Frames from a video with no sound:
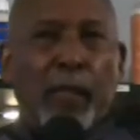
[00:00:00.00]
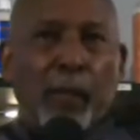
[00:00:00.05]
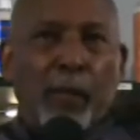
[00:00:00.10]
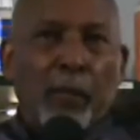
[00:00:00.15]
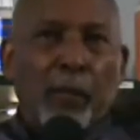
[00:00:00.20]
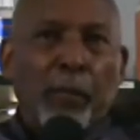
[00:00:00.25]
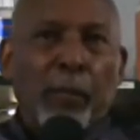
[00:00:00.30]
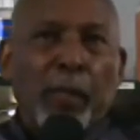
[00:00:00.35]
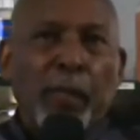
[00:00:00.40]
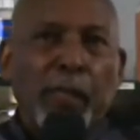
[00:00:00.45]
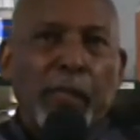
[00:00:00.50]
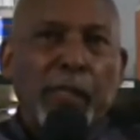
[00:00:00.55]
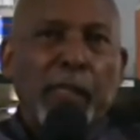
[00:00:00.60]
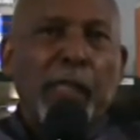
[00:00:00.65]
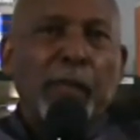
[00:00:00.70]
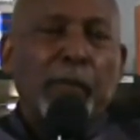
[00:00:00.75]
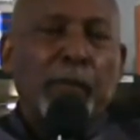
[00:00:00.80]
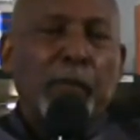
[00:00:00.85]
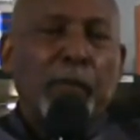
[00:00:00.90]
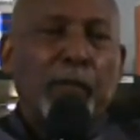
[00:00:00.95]
But he
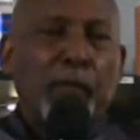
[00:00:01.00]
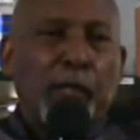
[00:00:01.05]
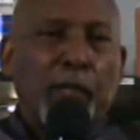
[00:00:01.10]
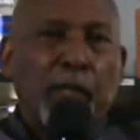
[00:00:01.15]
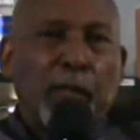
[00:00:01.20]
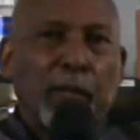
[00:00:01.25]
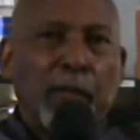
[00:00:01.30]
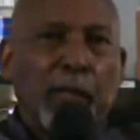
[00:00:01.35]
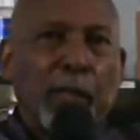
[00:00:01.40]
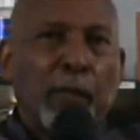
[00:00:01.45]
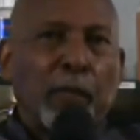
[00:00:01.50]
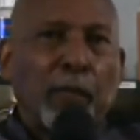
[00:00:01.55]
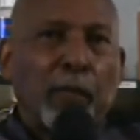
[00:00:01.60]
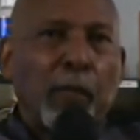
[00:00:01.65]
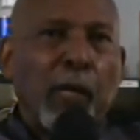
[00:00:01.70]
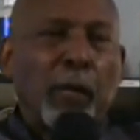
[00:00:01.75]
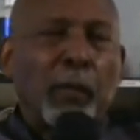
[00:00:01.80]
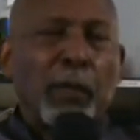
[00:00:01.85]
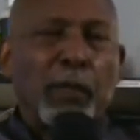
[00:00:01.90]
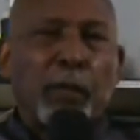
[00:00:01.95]
seemed to turn himself
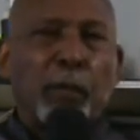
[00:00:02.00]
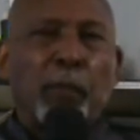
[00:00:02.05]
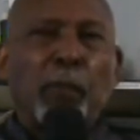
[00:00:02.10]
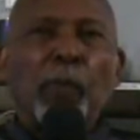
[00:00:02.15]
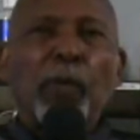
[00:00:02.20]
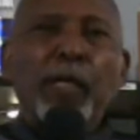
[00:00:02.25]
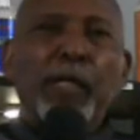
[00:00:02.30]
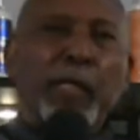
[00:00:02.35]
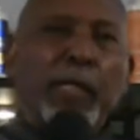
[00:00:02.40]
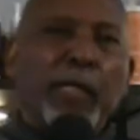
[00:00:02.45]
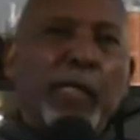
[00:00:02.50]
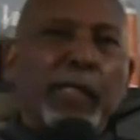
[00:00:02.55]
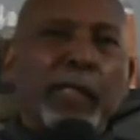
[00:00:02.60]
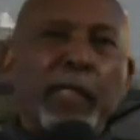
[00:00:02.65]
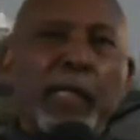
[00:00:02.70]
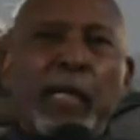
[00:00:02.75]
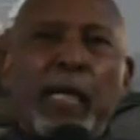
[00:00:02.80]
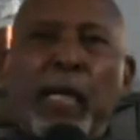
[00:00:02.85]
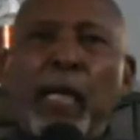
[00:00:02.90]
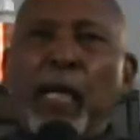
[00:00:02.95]
around. But the point is,
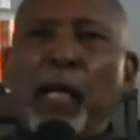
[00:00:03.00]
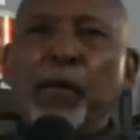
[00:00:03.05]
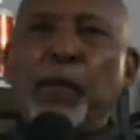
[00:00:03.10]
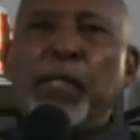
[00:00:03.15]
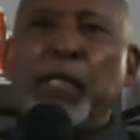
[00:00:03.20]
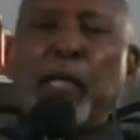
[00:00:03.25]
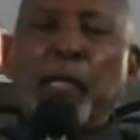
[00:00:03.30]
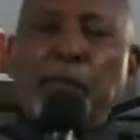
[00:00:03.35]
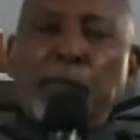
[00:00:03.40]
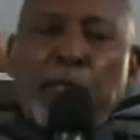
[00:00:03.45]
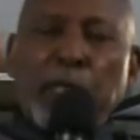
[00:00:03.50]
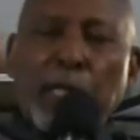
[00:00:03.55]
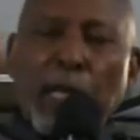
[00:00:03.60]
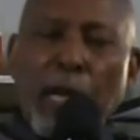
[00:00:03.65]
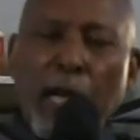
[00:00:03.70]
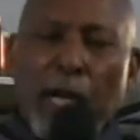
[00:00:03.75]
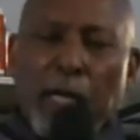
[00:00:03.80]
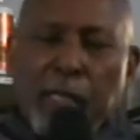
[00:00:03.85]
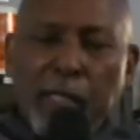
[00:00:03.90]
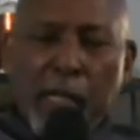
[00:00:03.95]
and when it comes to
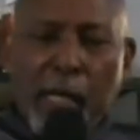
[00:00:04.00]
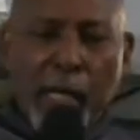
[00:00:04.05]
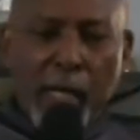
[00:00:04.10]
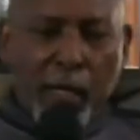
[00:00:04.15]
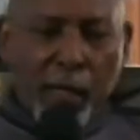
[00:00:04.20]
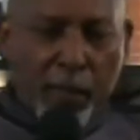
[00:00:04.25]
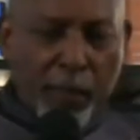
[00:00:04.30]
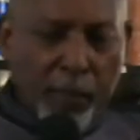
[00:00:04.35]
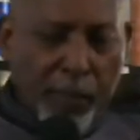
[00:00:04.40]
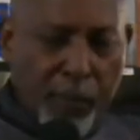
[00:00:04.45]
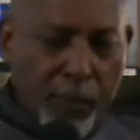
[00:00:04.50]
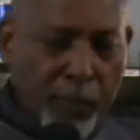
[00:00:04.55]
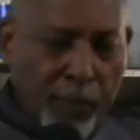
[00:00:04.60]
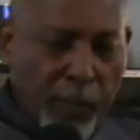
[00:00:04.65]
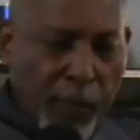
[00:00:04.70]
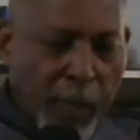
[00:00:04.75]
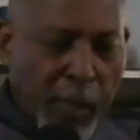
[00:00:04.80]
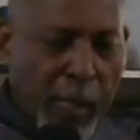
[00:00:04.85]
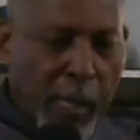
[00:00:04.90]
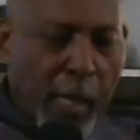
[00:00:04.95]
Kanye,
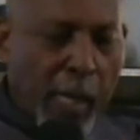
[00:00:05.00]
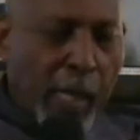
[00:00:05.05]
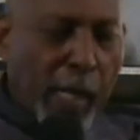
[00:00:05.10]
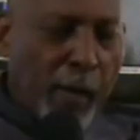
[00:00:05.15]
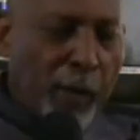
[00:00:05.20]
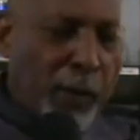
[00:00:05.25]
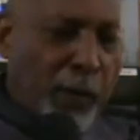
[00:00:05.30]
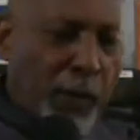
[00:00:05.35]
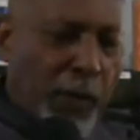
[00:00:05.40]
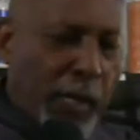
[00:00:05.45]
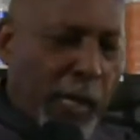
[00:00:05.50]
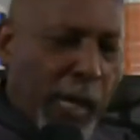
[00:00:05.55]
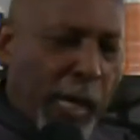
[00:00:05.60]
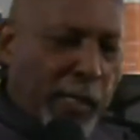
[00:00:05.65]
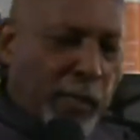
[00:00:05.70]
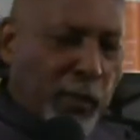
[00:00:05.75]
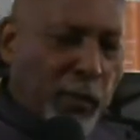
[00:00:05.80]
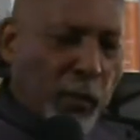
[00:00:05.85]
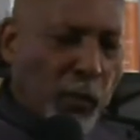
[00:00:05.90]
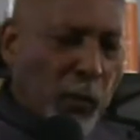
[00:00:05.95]
if I
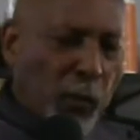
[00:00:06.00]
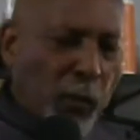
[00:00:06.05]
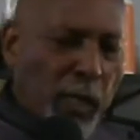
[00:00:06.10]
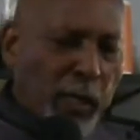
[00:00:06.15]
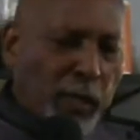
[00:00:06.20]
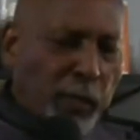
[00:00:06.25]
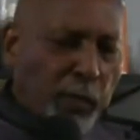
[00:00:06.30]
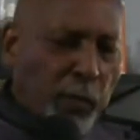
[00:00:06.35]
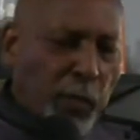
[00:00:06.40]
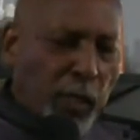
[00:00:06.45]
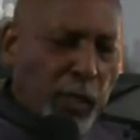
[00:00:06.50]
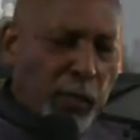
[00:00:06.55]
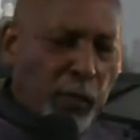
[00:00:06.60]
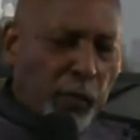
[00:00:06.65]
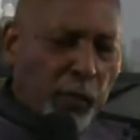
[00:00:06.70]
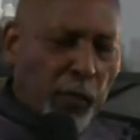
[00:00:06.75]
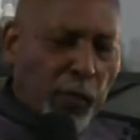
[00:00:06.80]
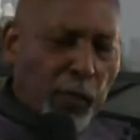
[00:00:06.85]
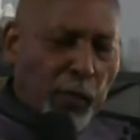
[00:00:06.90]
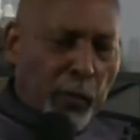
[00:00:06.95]
don't watch much
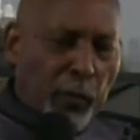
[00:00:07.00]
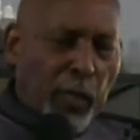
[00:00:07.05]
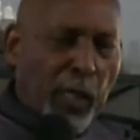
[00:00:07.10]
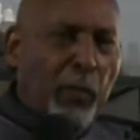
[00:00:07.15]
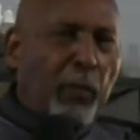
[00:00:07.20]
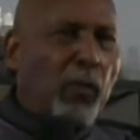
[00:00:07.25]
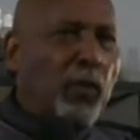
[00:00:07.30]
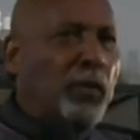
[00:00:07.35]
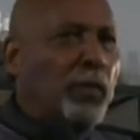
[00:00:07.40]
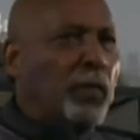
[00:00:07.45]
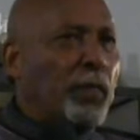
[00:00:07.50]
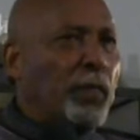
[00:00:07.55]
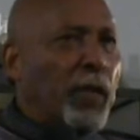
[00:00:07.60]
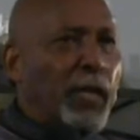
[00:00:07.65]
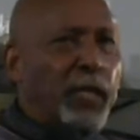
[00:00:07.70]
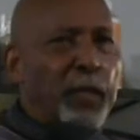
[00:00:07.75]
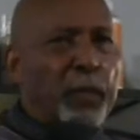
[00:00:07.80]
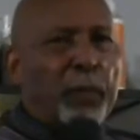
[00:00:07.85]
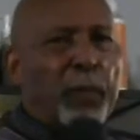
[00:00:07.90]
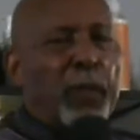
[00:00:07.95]
follow, but I'm on
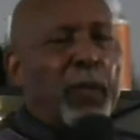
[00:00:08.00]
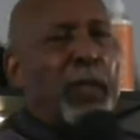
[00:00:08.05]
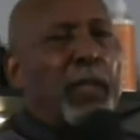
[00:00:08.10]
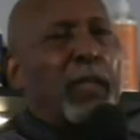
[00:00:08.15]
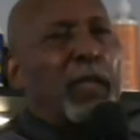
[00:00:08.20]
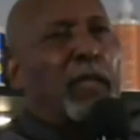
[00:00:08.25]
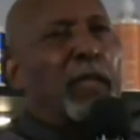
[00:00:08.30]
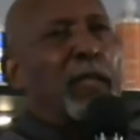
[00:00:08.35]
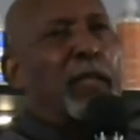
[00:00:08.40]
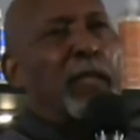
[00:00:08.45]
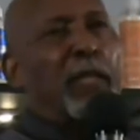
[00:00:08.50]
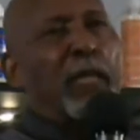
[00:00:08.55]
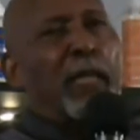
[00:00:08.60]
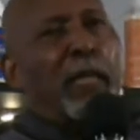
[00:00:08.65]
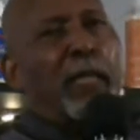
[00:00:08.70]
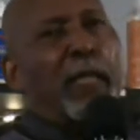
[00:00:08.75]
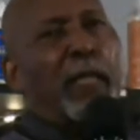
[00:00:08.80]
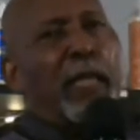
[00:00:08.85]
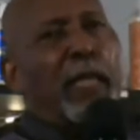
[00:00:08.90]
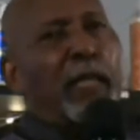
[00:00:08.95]
Facebook and,
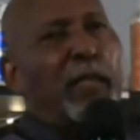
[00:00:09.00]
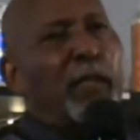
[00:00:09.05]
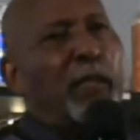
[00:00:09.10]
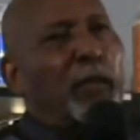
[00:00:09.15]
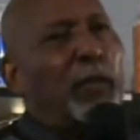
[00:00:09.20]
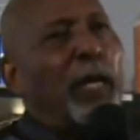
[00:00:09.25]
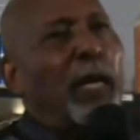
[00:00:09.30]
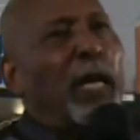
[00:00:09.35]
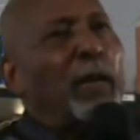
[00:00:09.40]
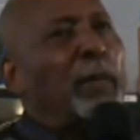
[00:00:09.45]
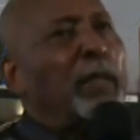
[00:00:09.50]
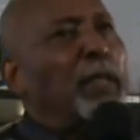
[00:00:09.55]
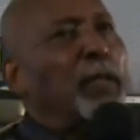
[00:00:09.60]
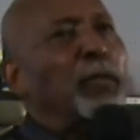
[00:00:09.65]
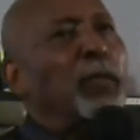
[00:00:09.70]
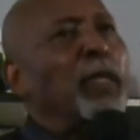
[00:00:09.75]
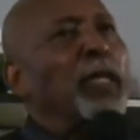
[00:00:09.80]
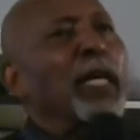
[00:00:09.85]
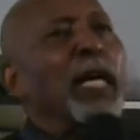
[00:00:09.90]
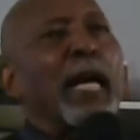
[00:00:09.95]
and Instagram and
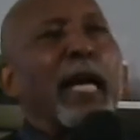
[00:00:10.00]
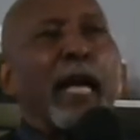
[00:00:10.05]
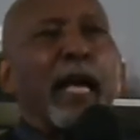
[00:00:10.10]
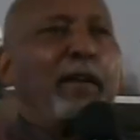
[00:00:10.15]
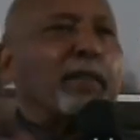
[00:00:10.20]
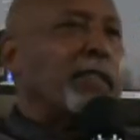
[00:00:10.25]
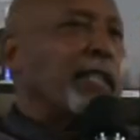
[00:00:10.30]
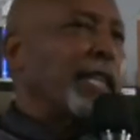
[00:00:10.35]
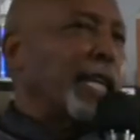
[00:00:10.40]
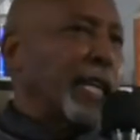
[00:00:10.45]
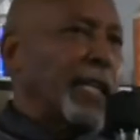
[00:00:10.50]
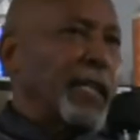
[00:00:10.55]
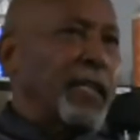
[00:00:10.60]
Twitter every day.